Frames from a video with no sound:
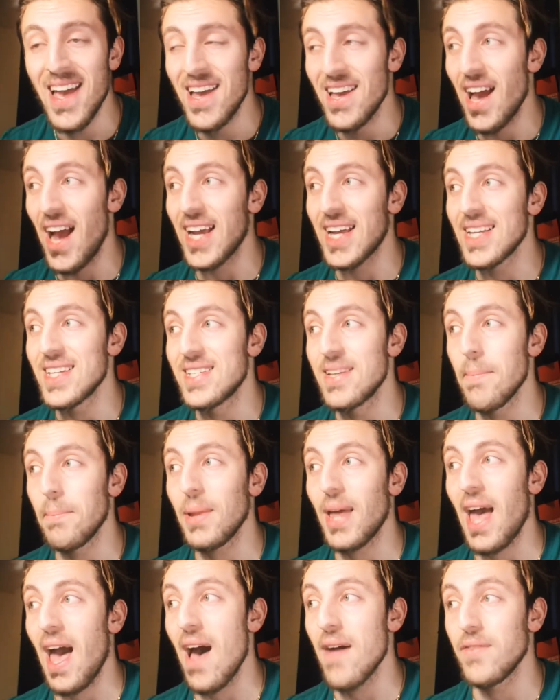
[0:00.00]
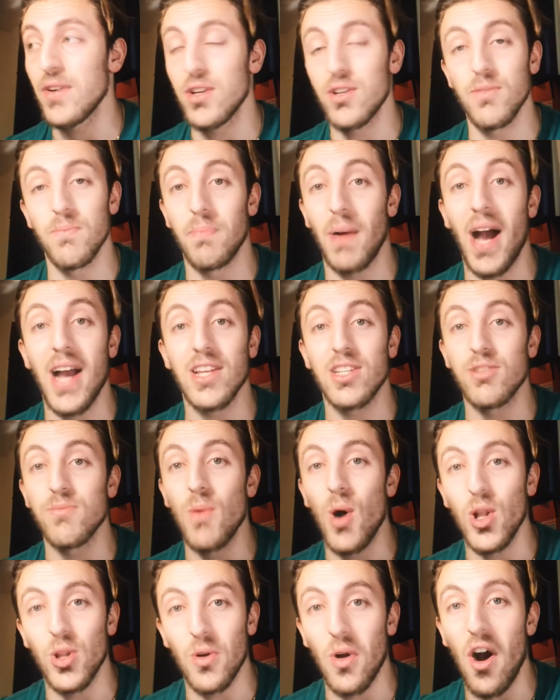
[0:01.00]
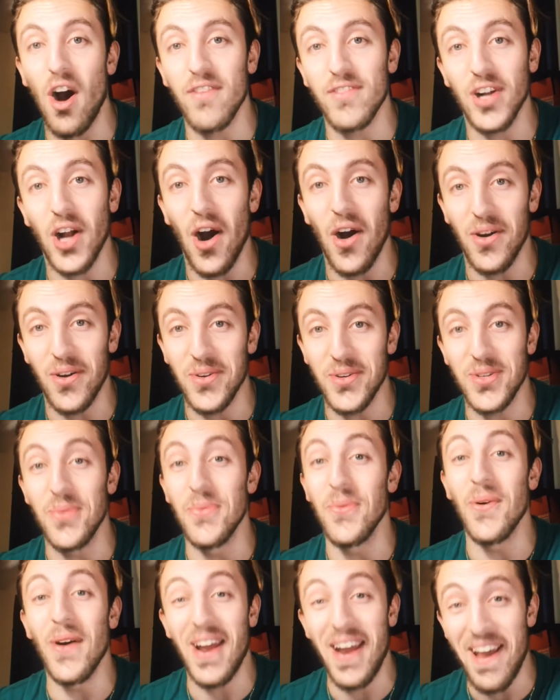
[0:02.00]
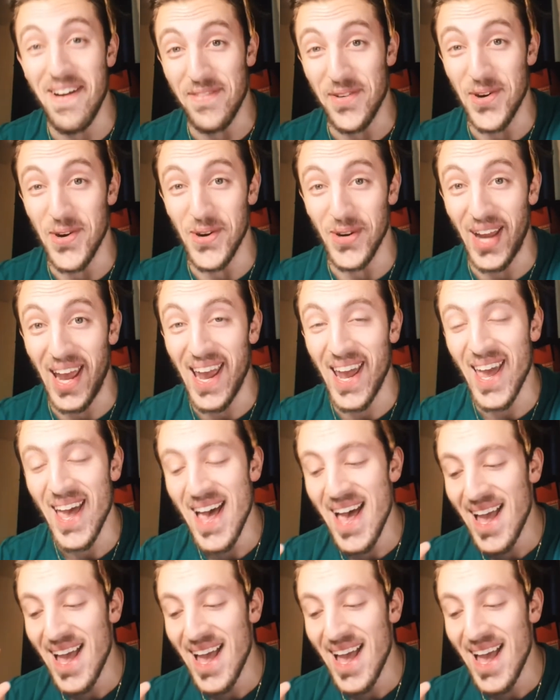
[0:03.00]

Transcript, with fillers: I can simply have buy smaller avocados, whatever, okay?